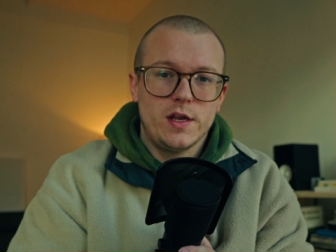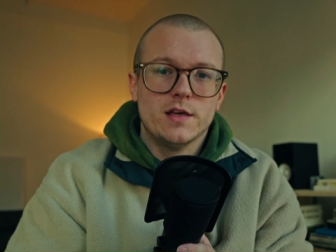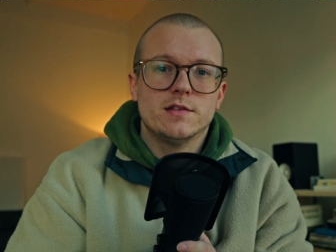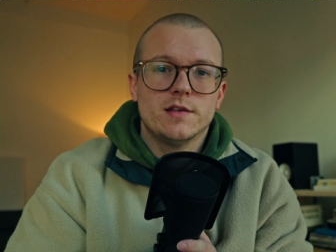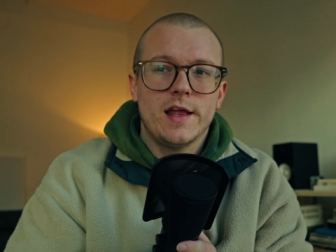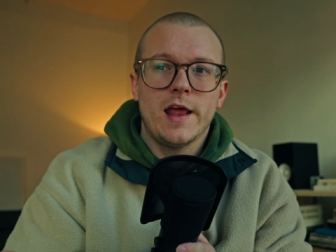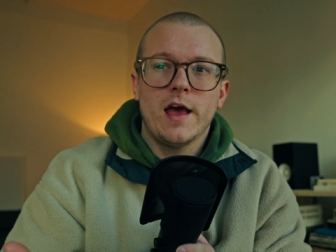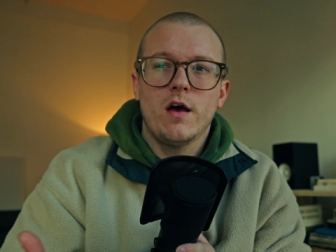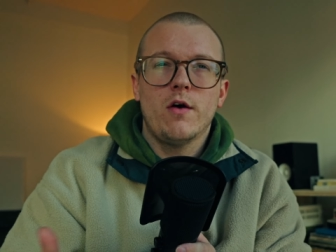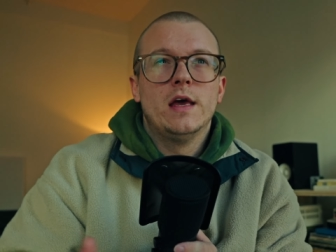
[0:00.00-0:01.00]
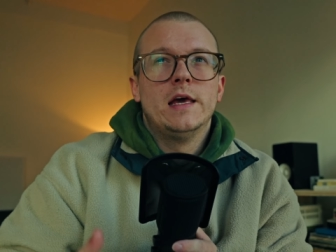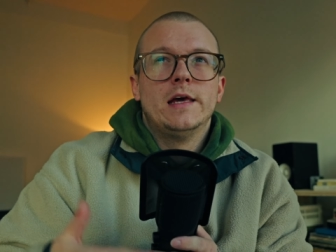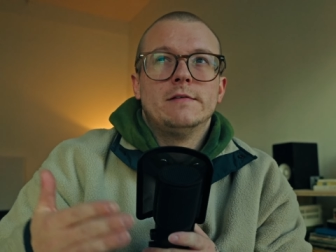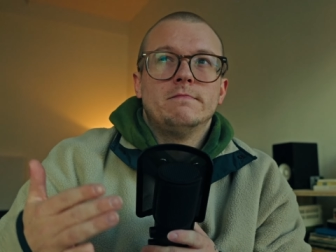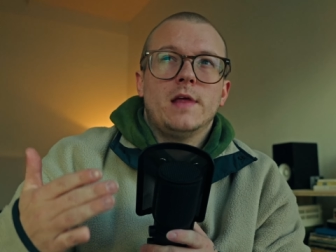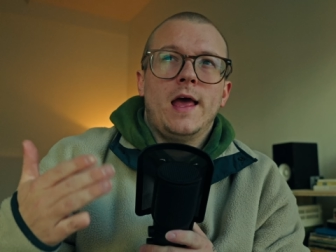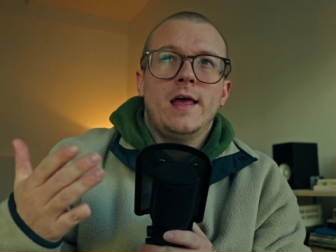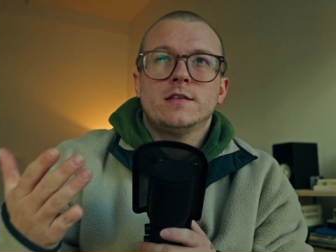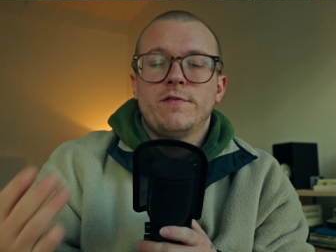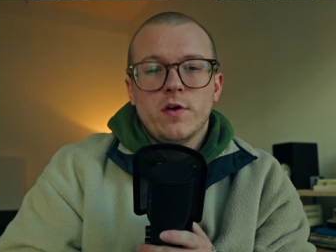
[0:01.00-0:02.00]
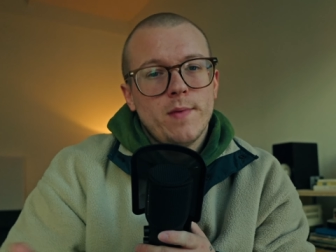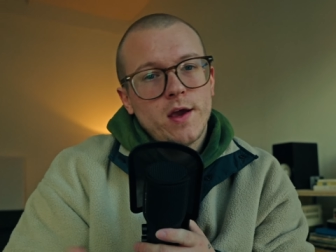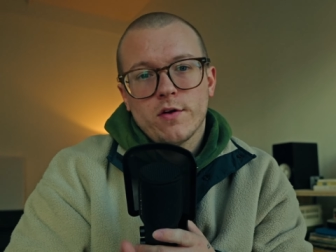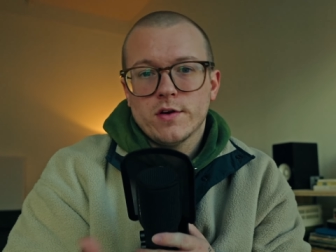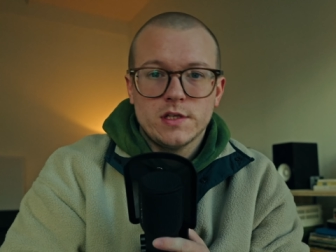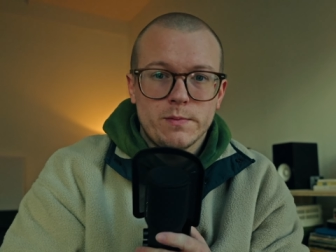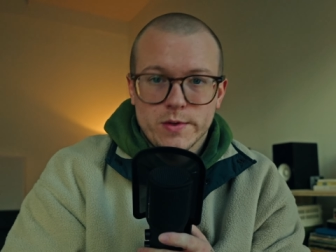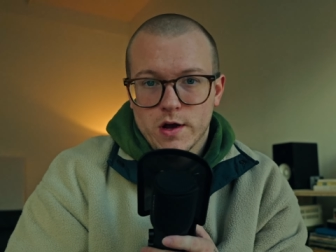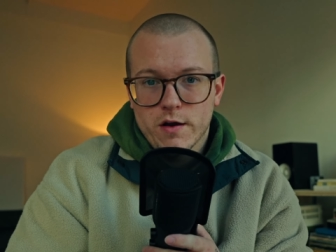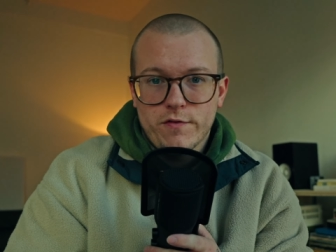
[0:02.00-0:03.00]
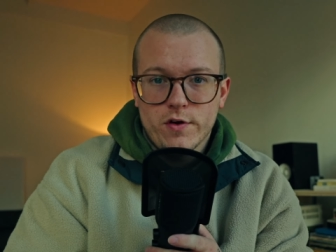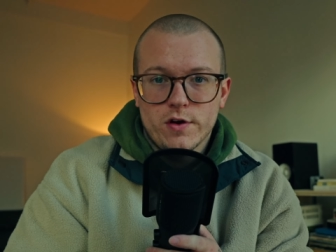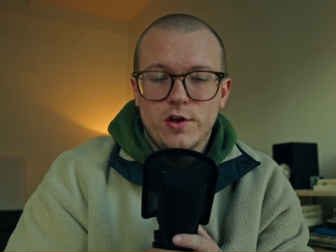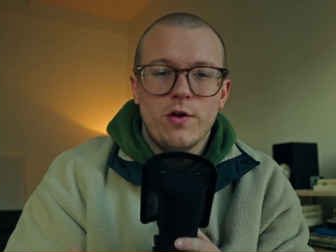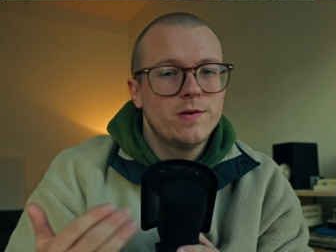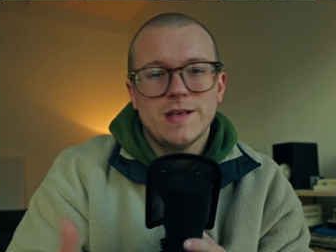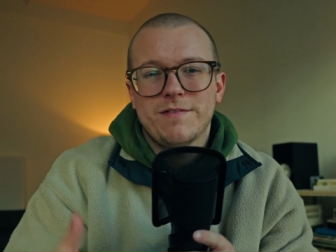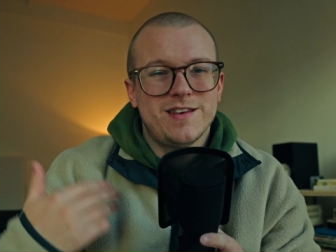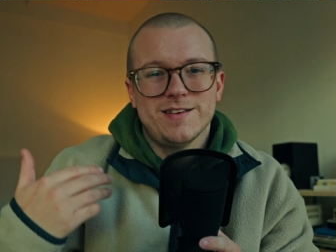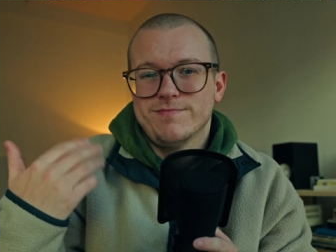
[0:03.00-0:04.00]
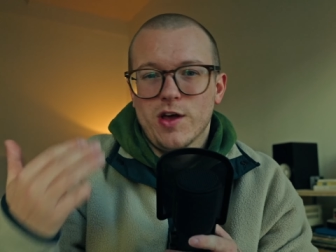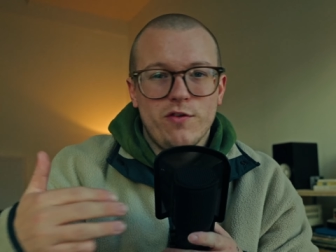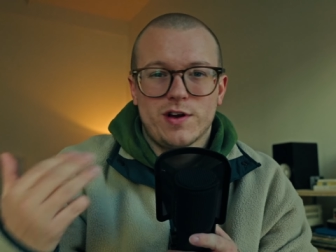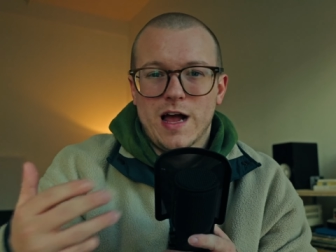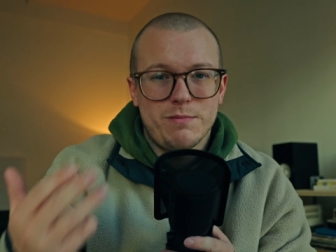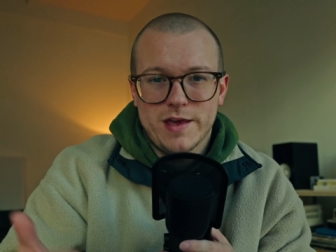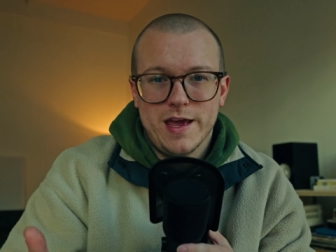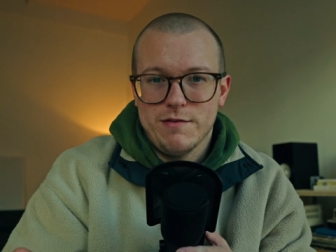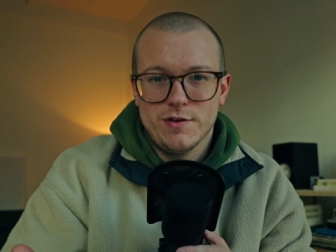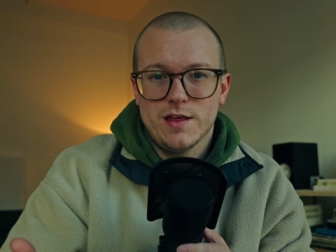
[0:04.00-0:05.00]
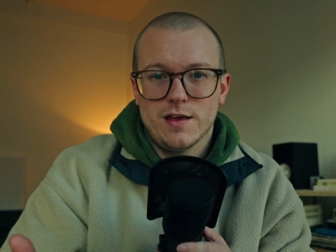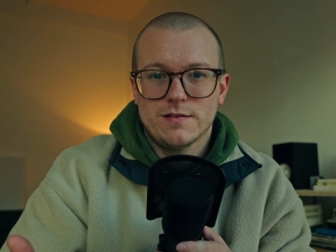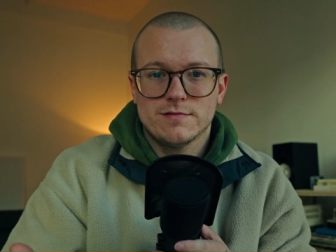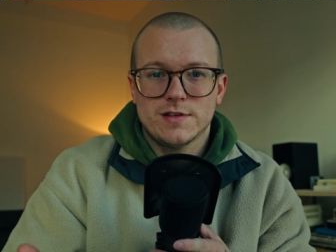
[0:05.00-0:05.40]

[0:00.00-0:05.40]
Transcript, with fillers: it is and how as a filmmaker or a cinematographer, you don't always have to overcomplicate everything.